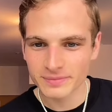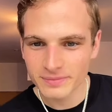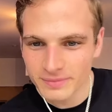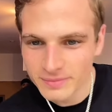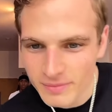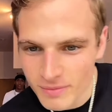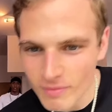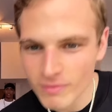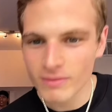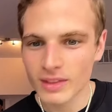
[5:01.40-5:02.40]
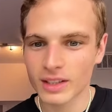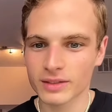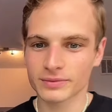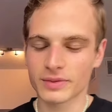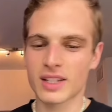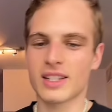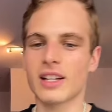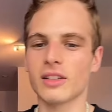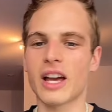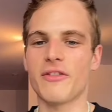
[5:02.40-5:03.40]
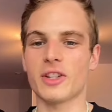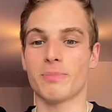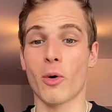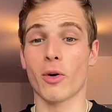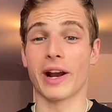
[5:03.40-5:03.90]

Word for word: Period. What? Single life is